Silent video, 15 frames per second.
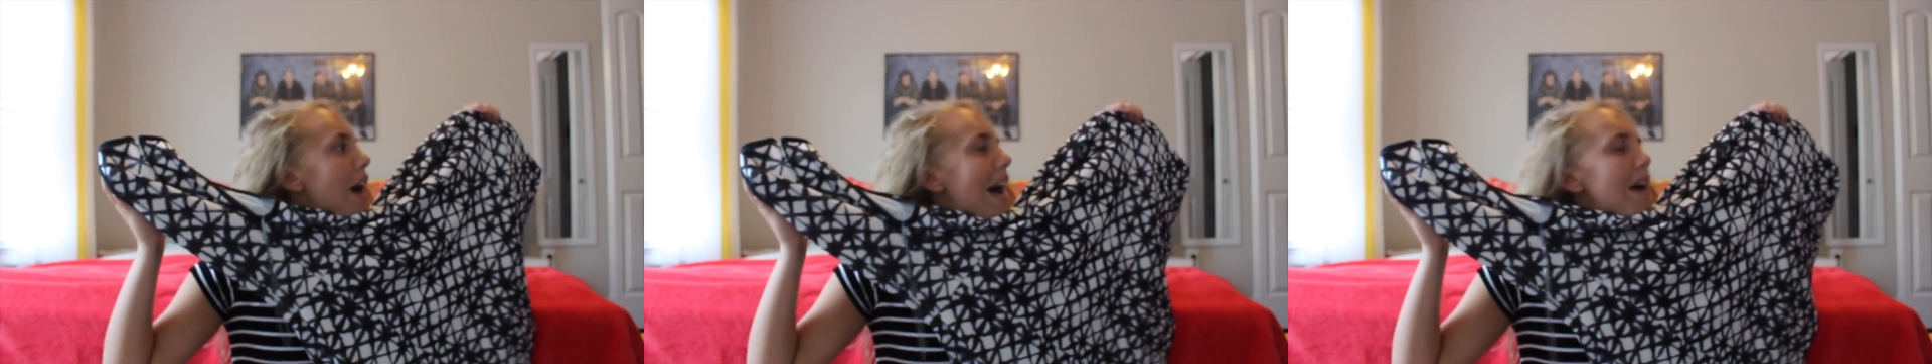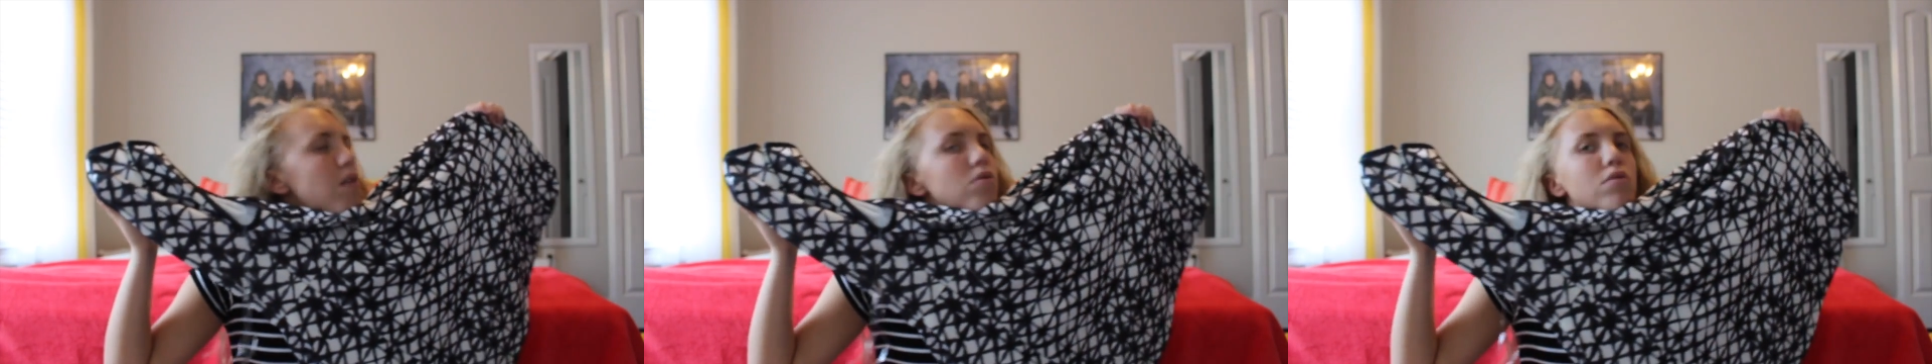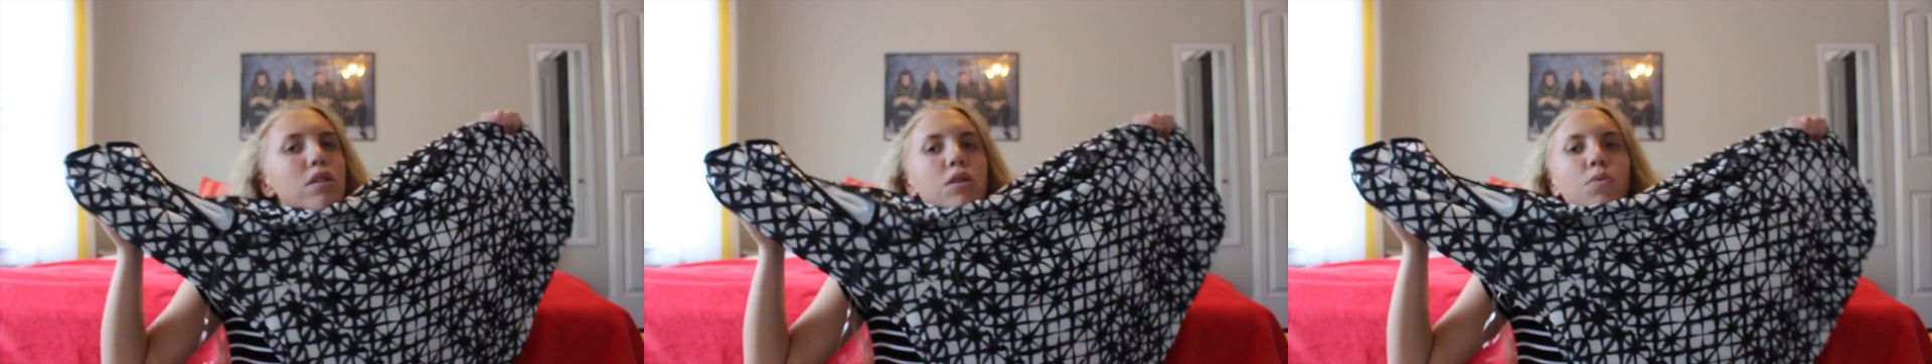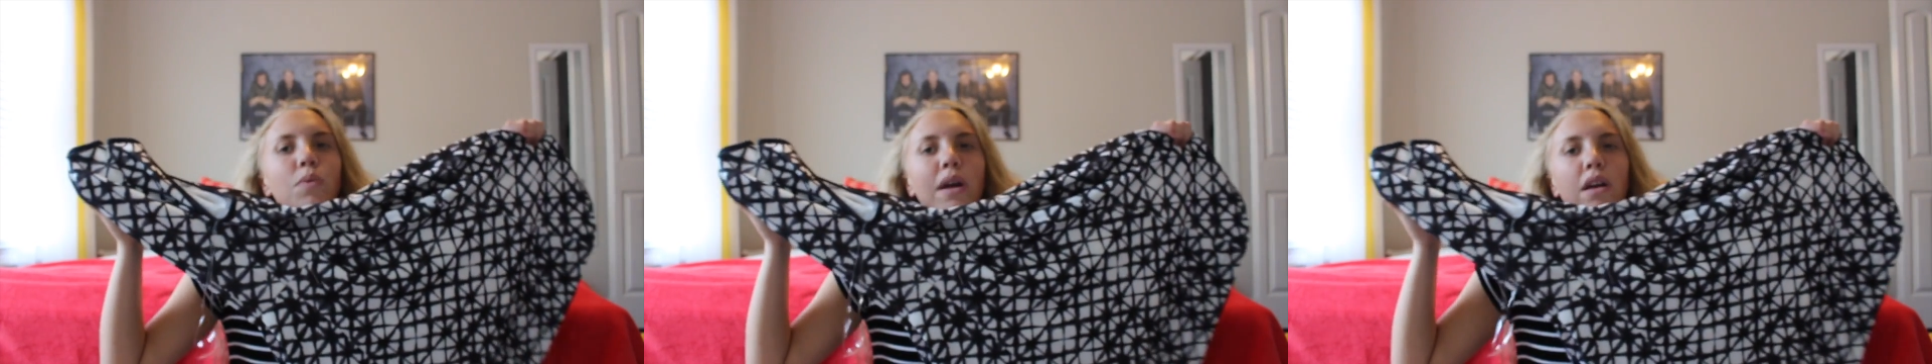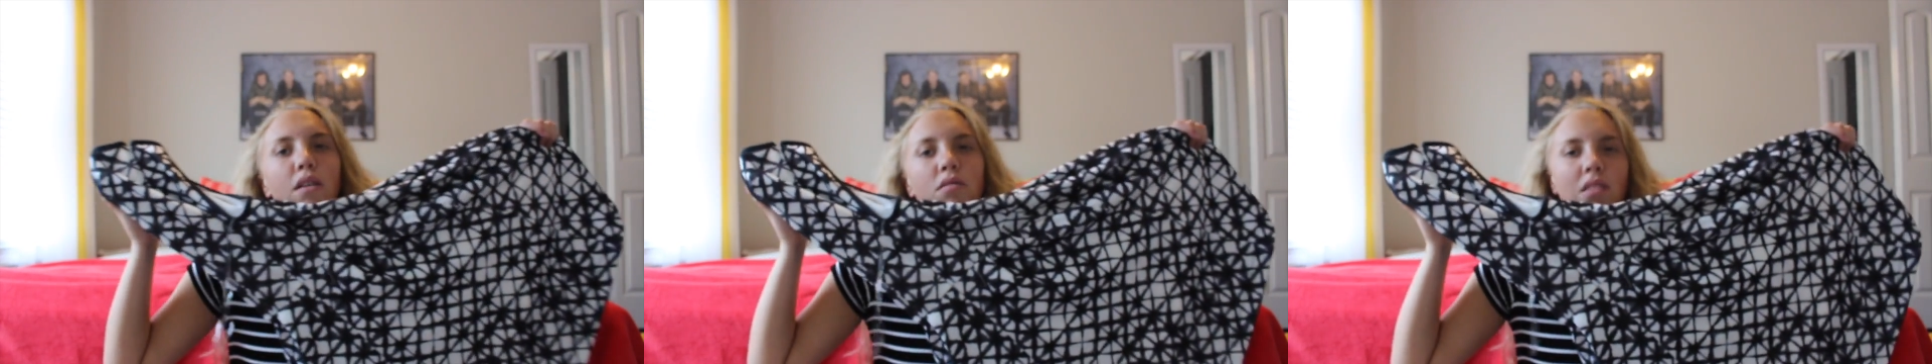I don't really
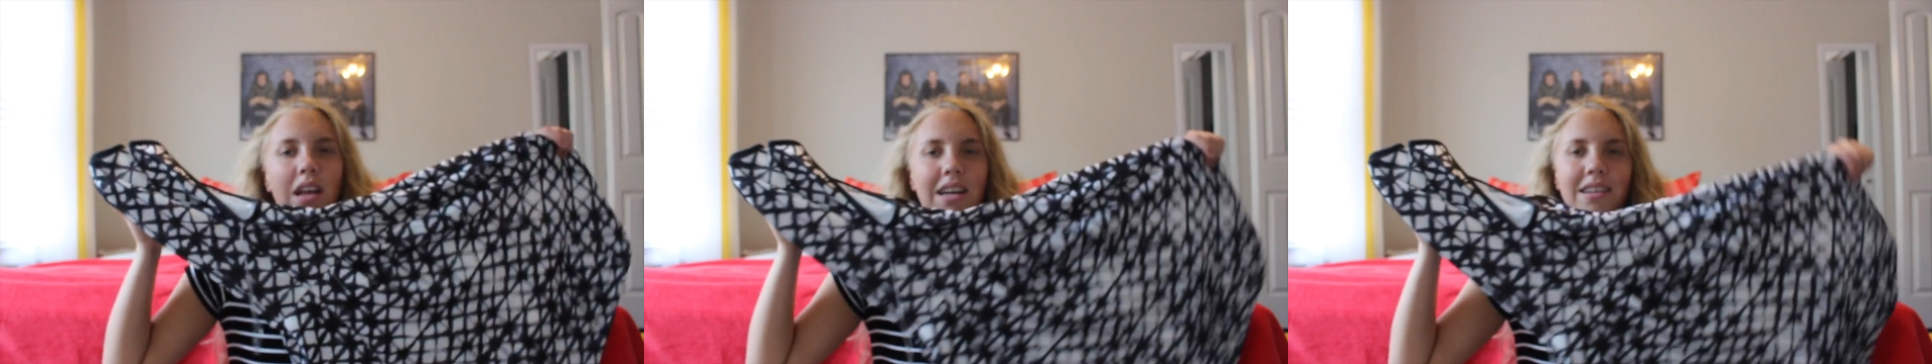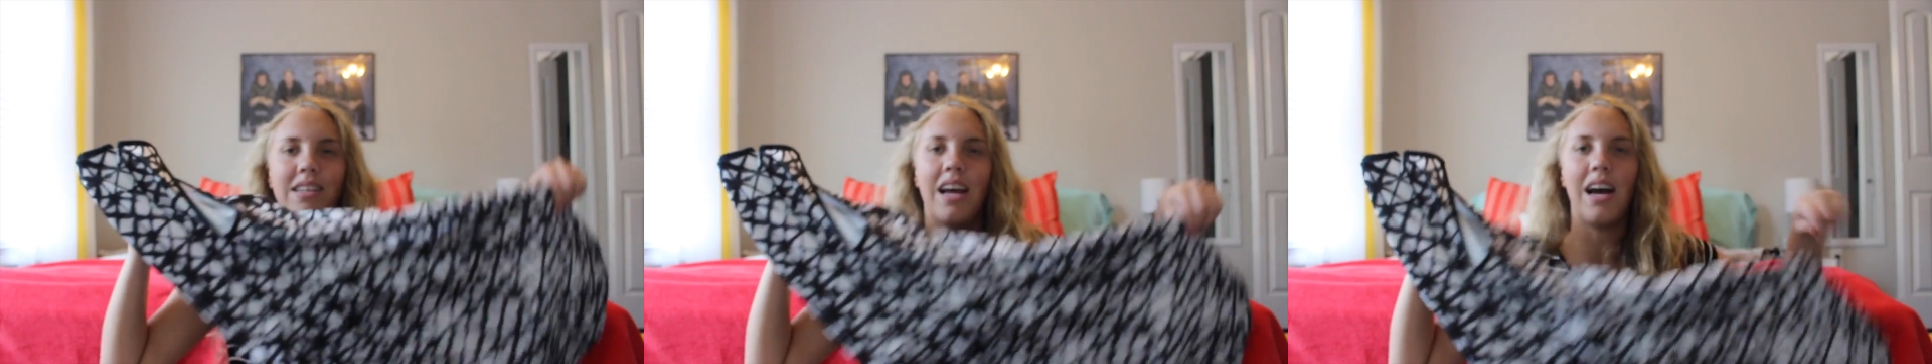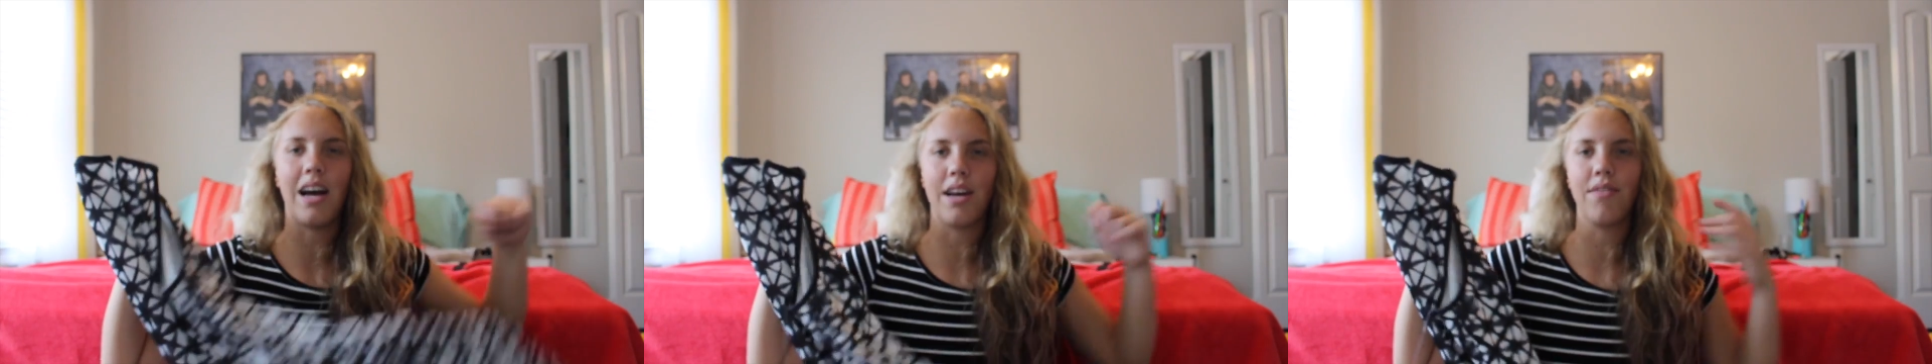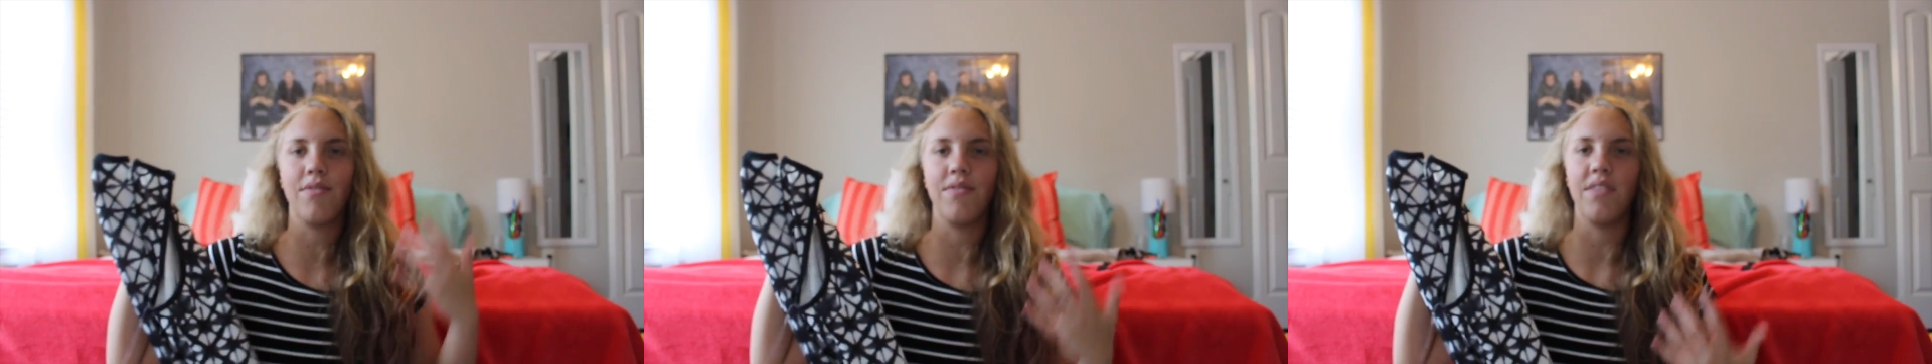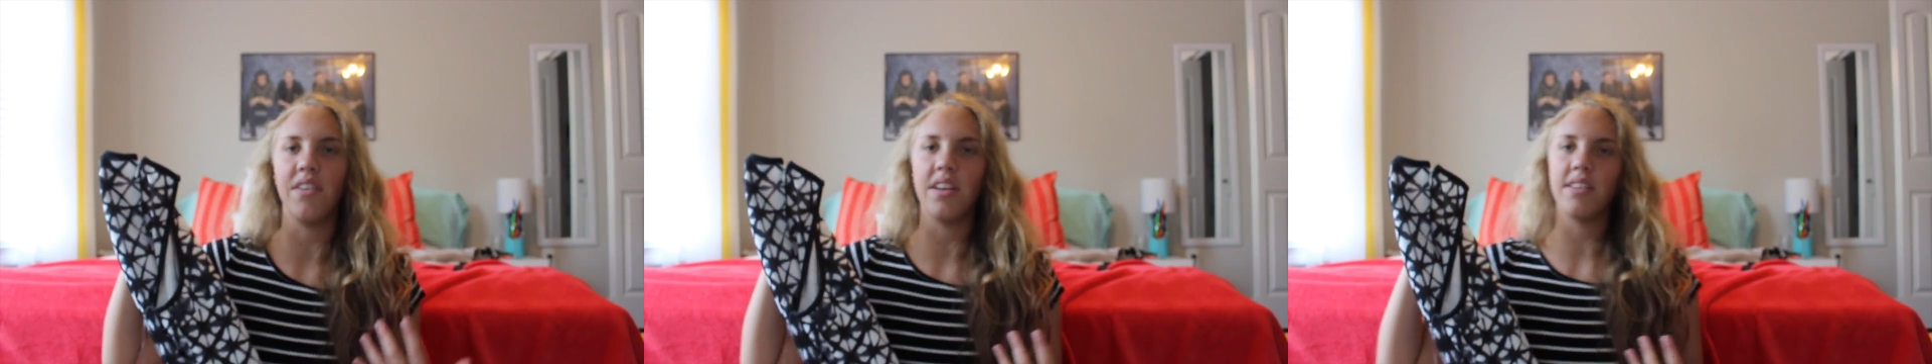wear like tight
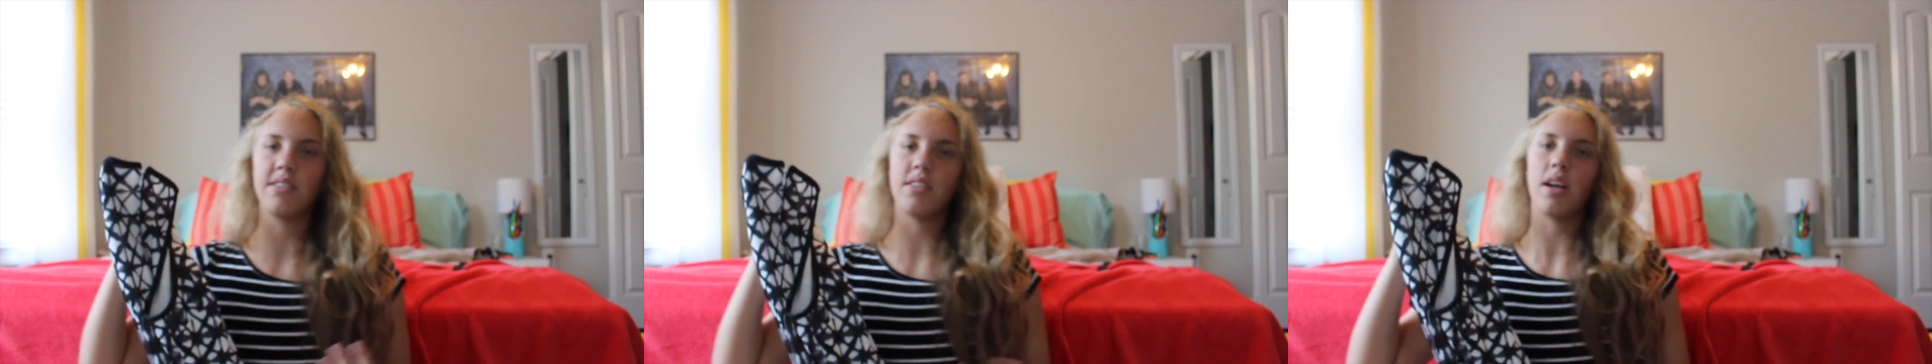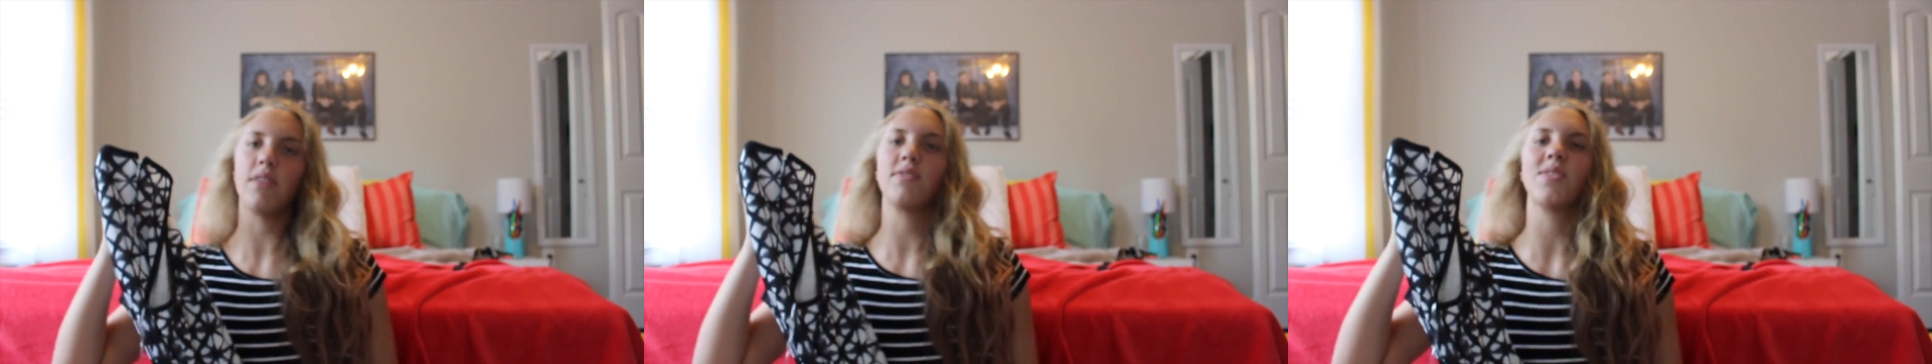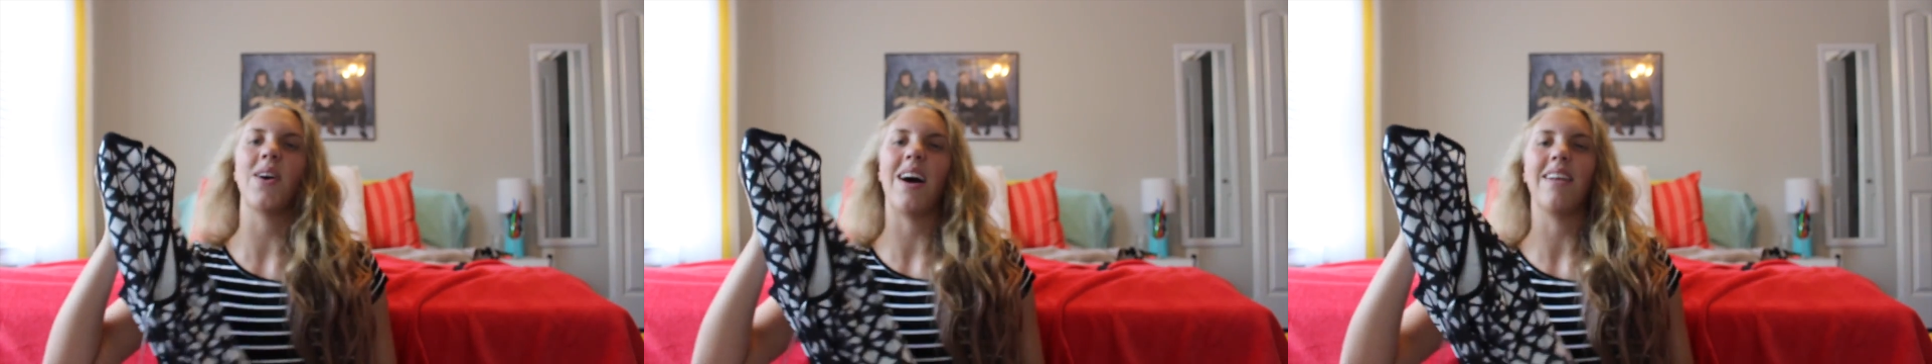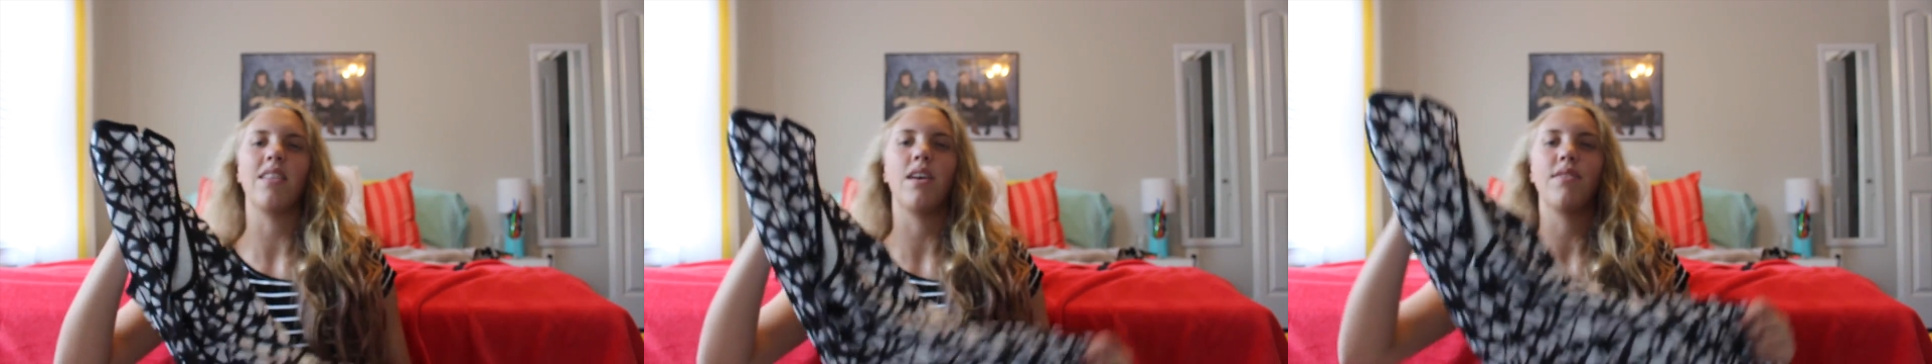fitted stuff, so I